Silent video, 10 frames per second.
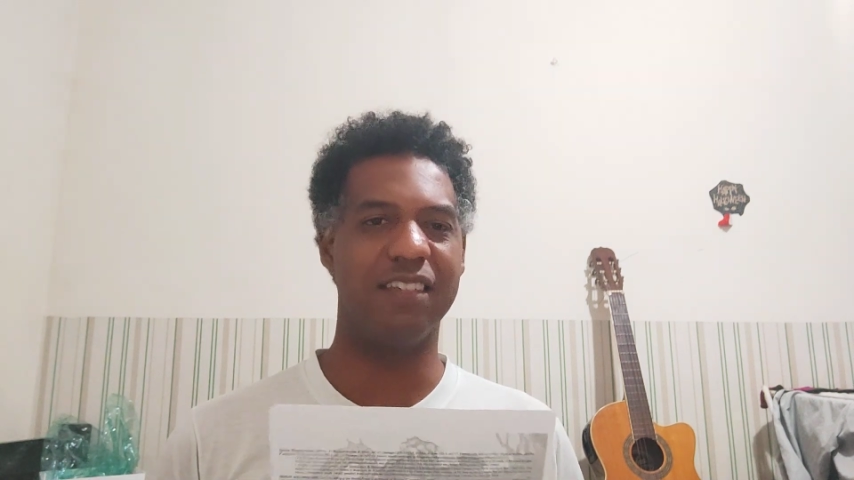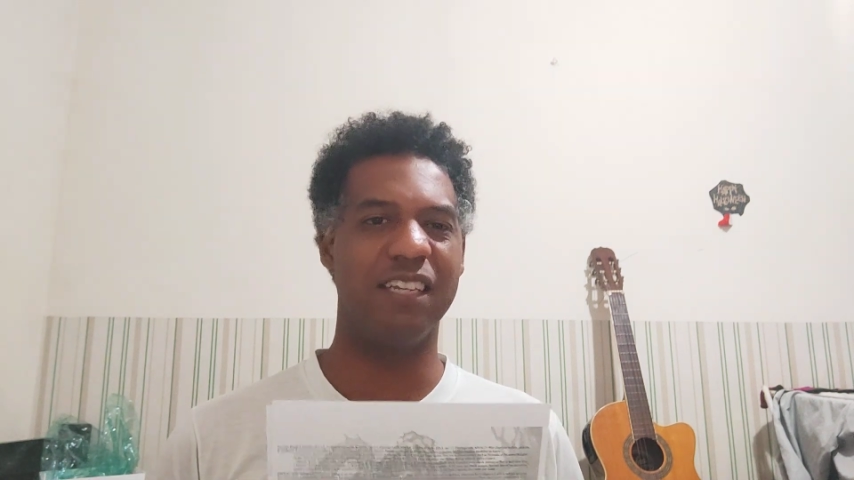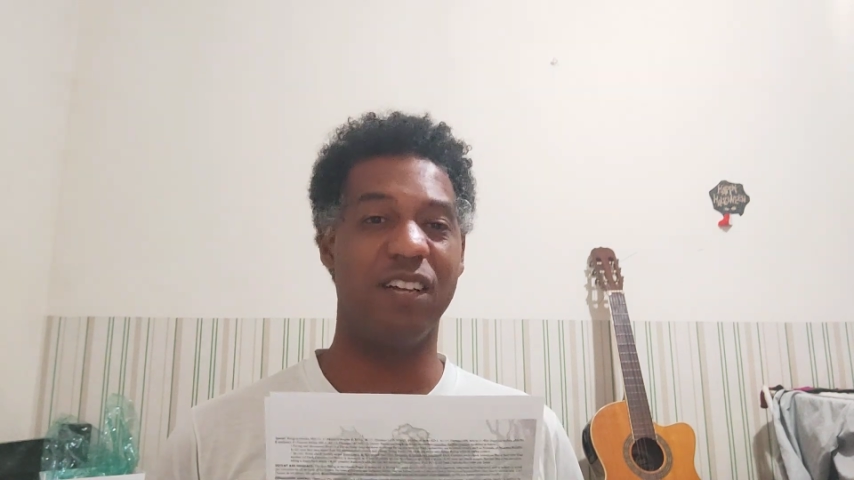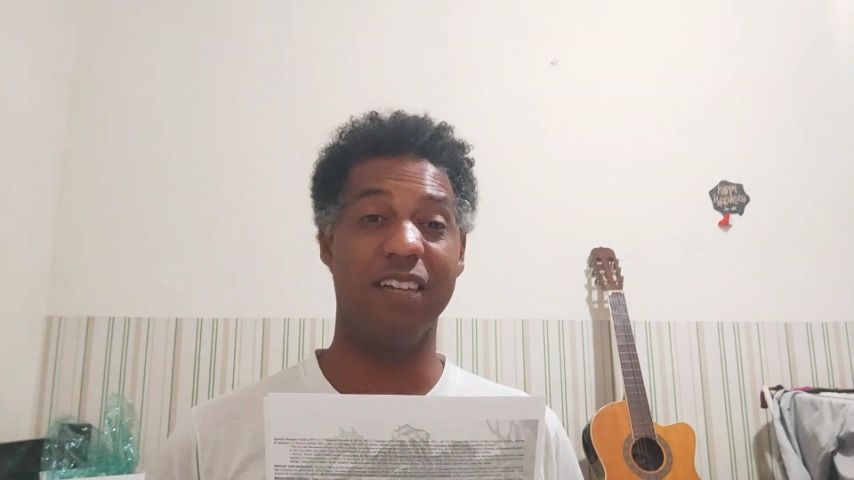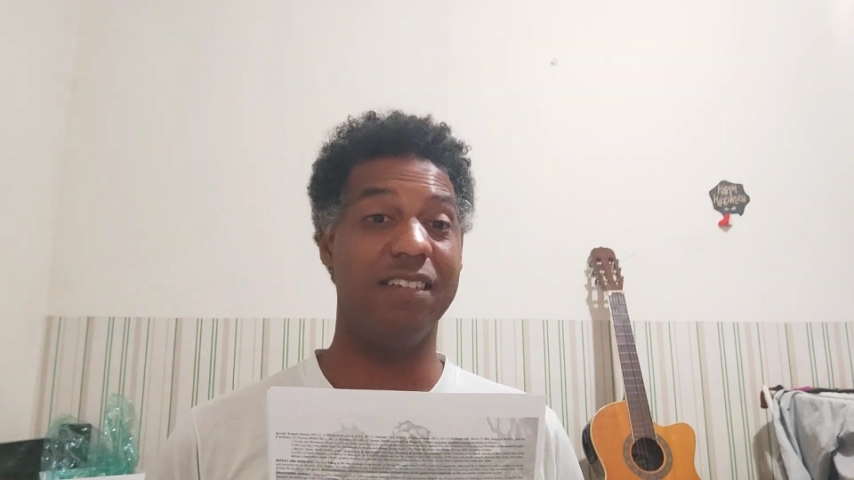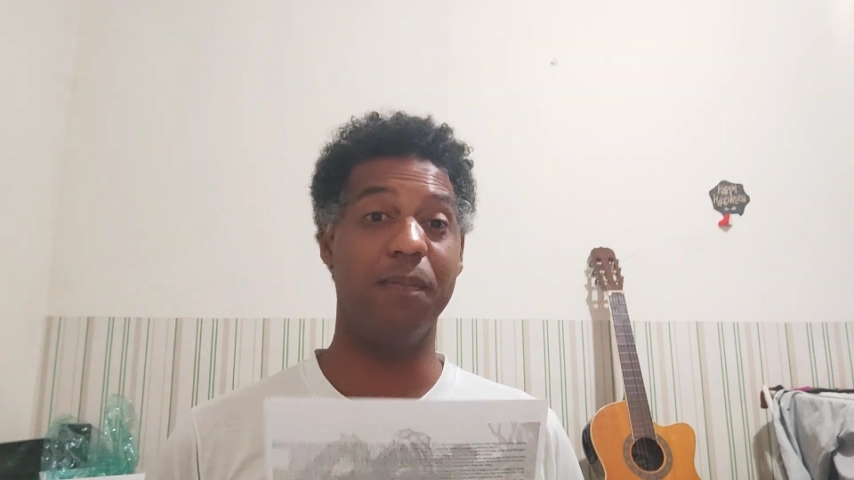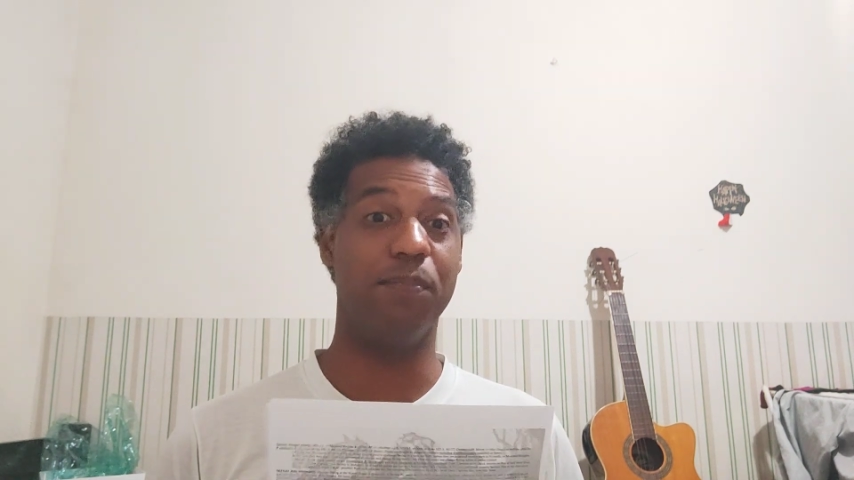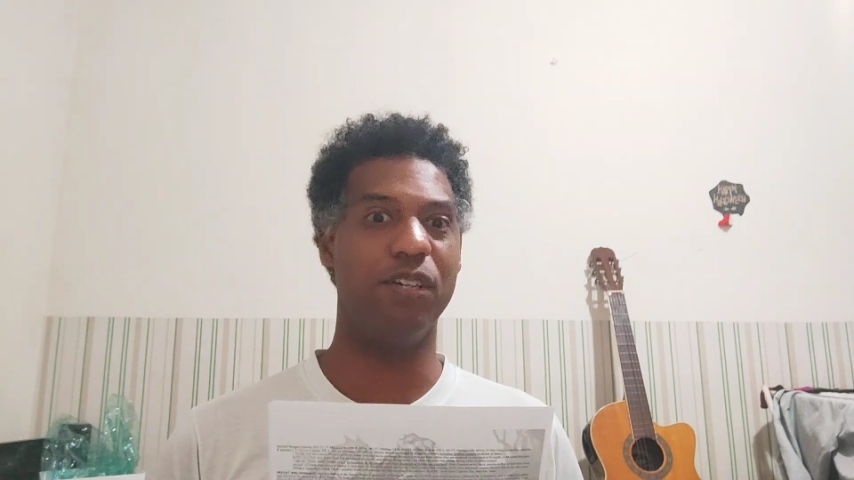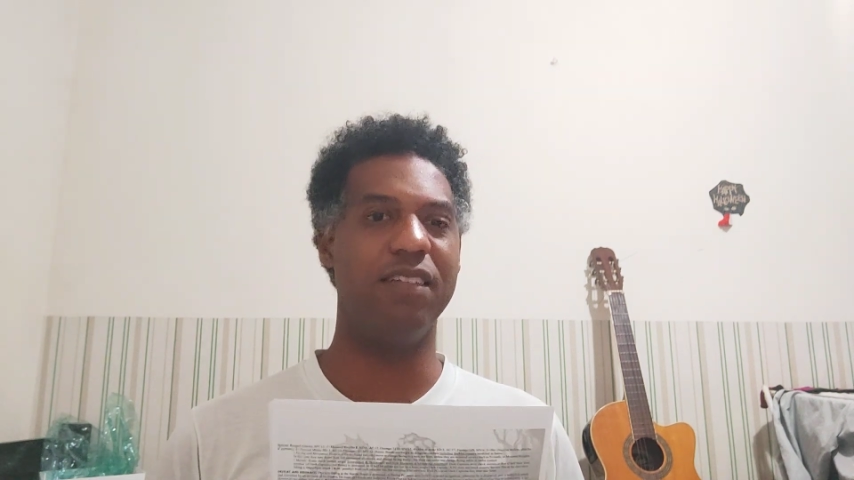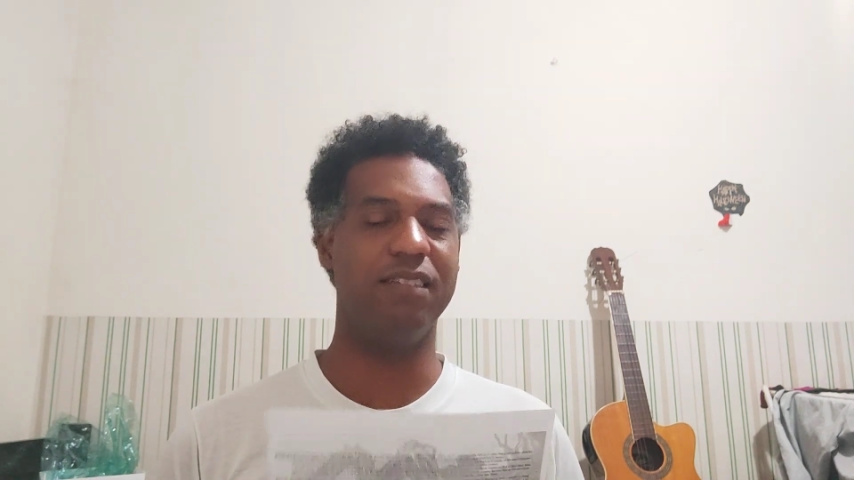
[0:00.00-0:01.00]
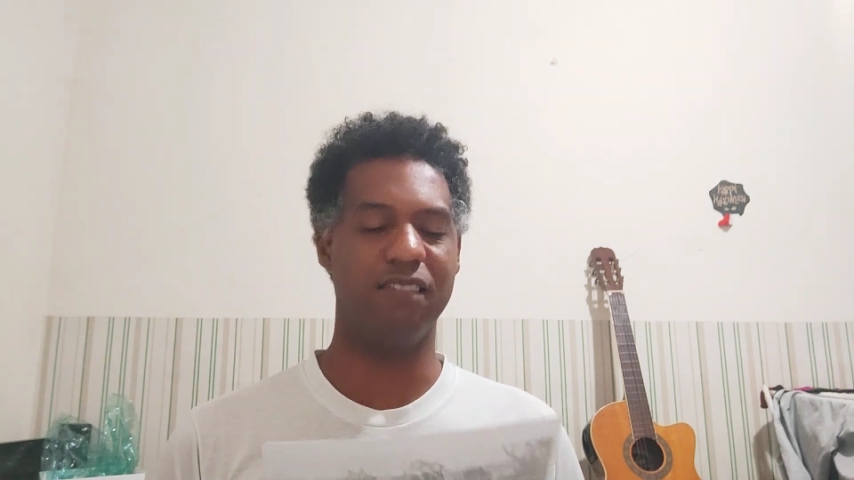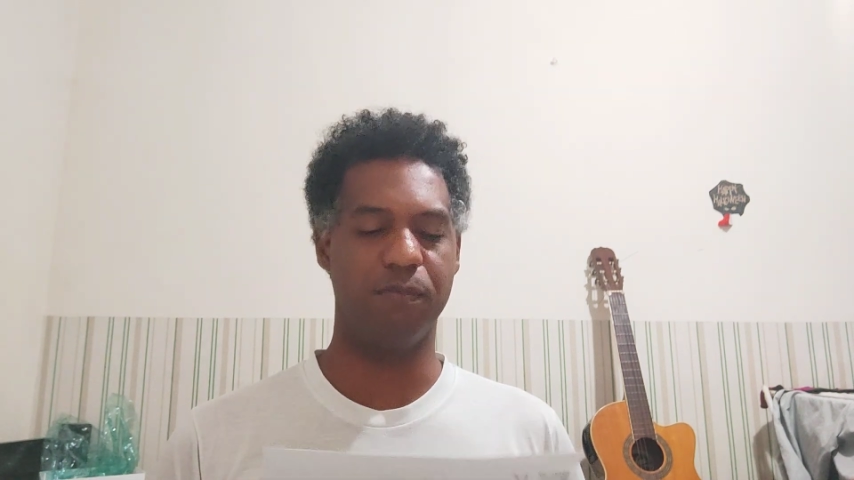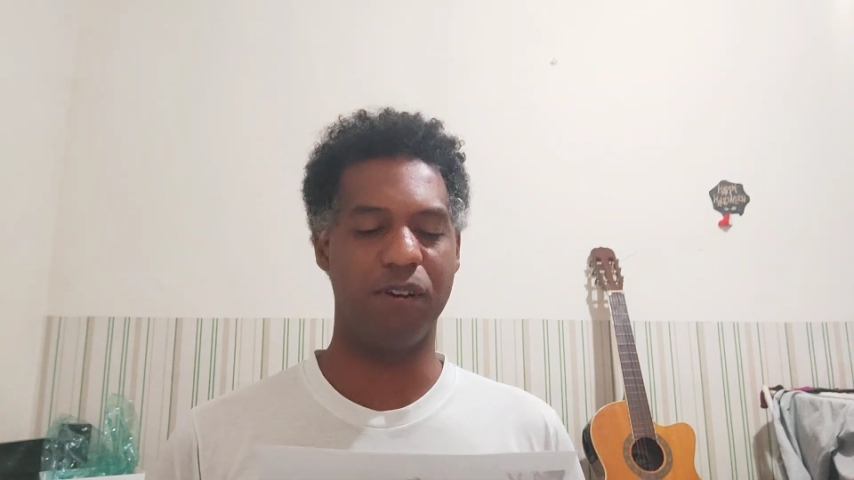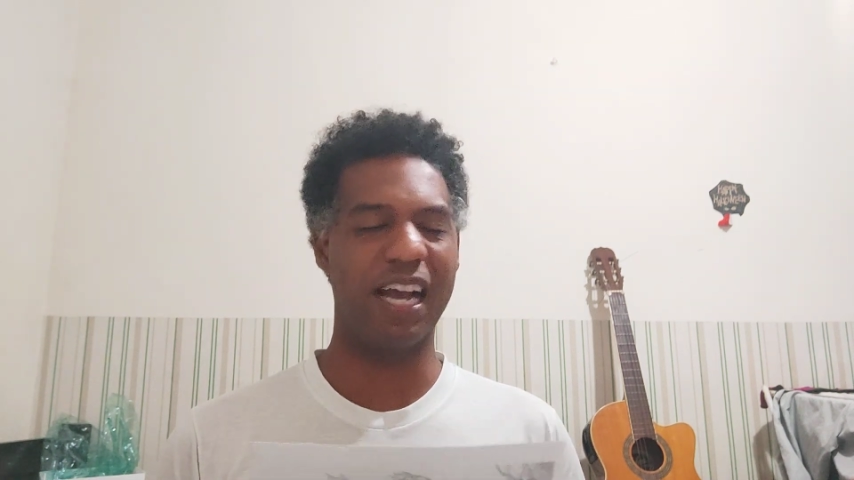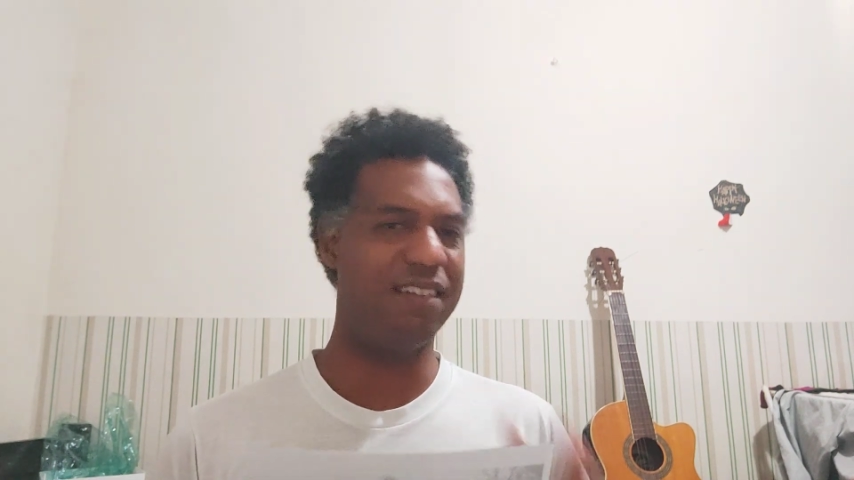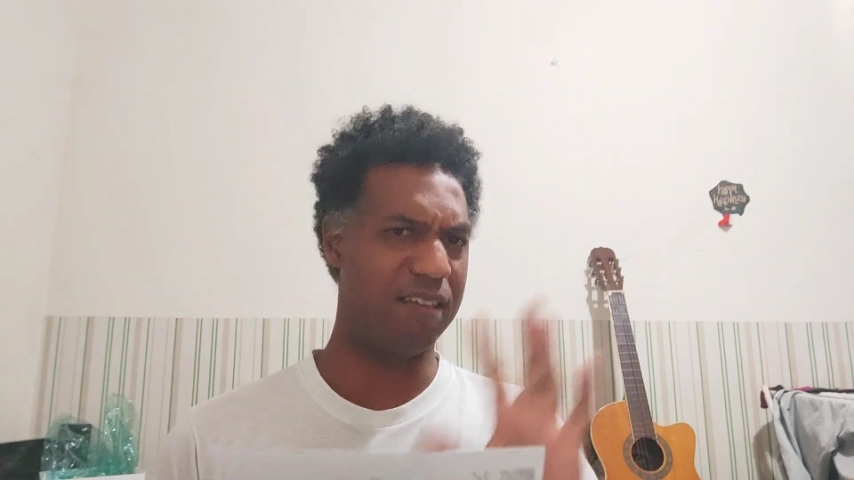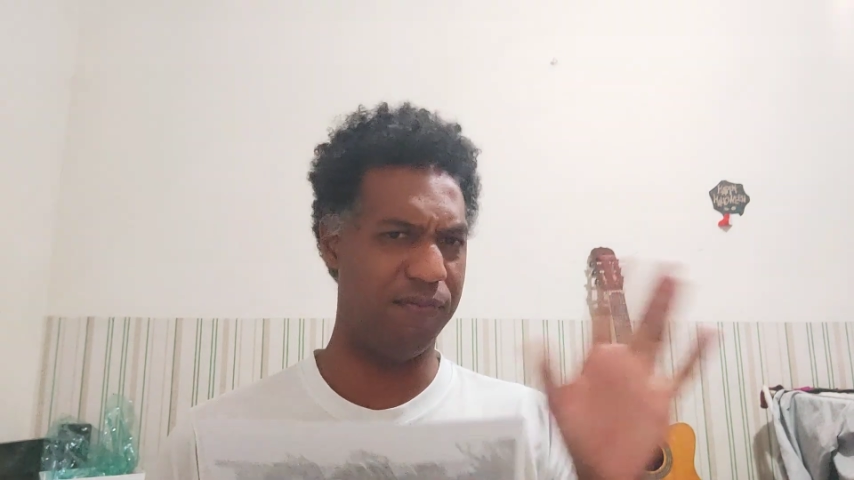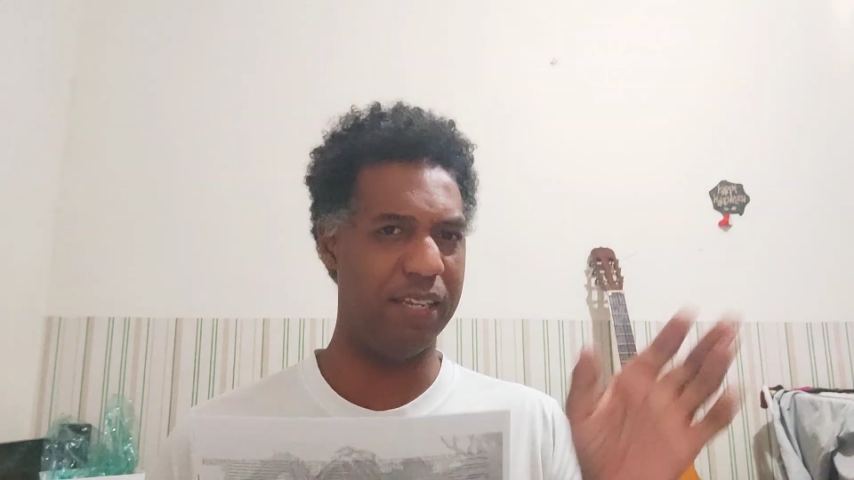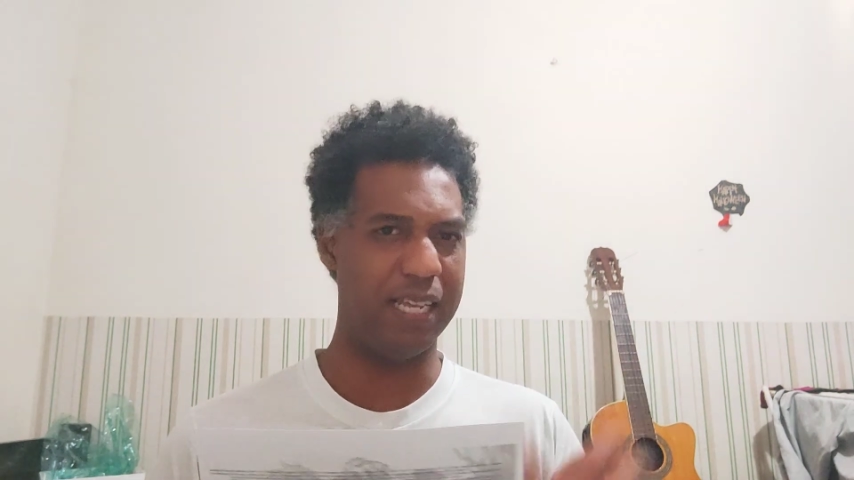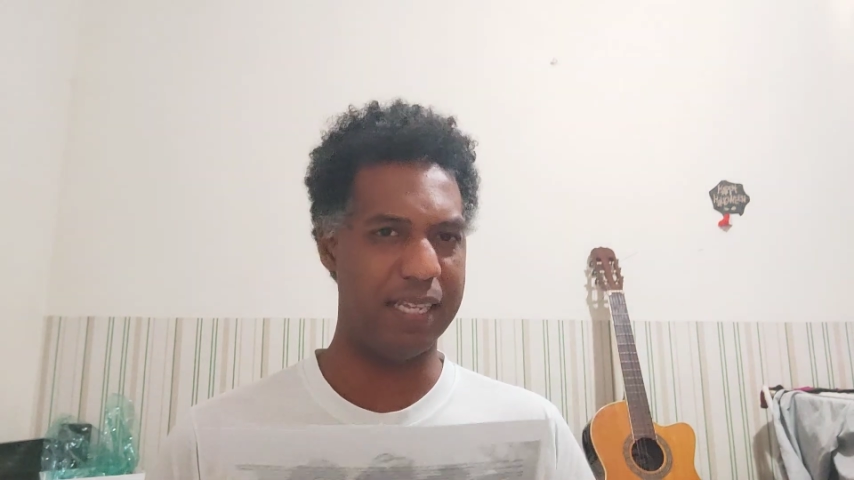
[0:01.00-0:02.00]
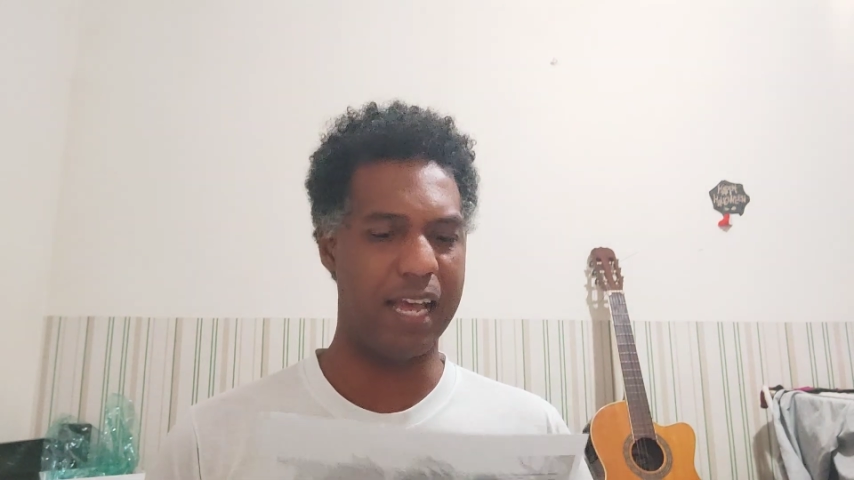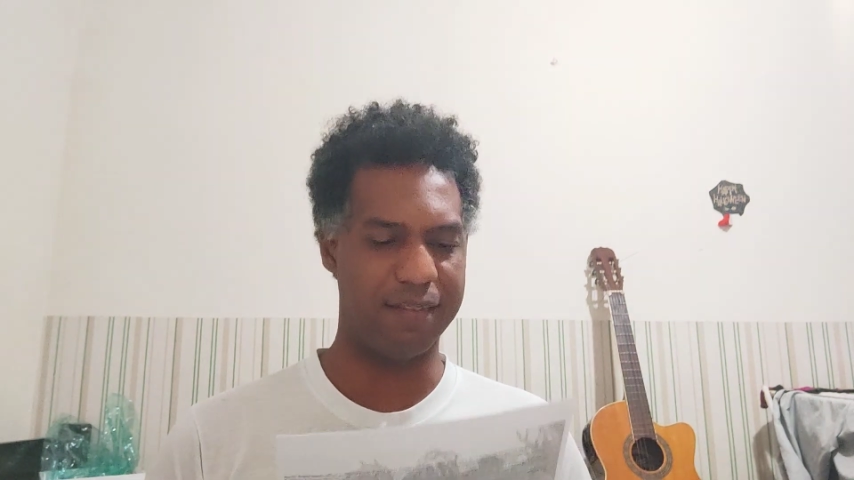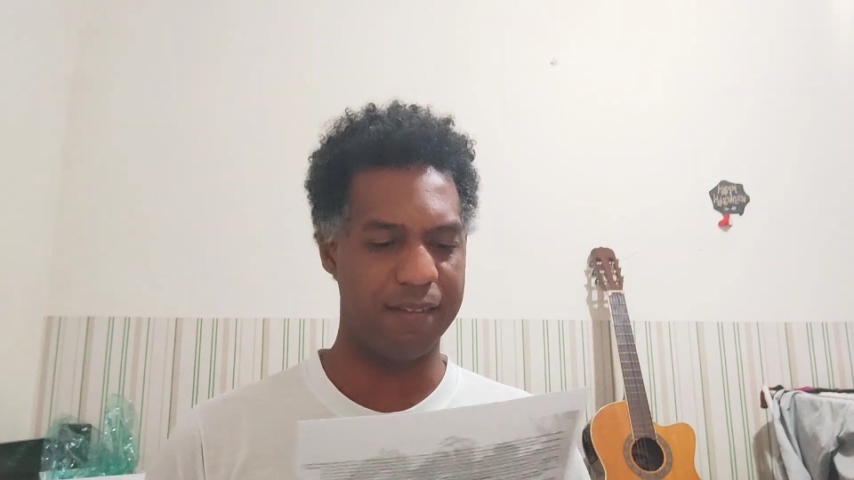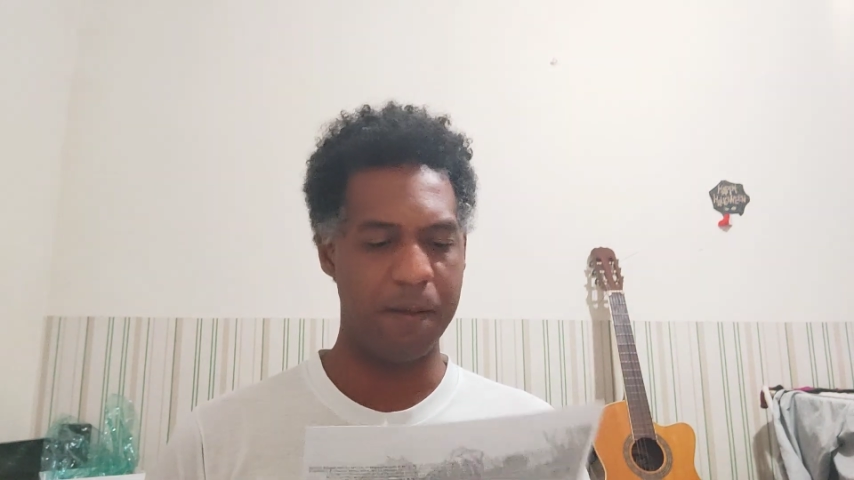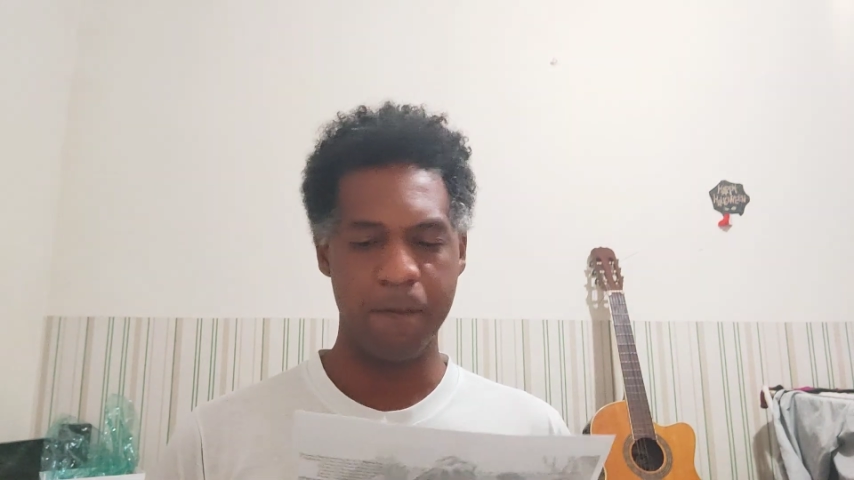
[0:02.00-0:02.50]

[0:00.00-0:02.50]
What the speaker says: and not the princess bride, something like that.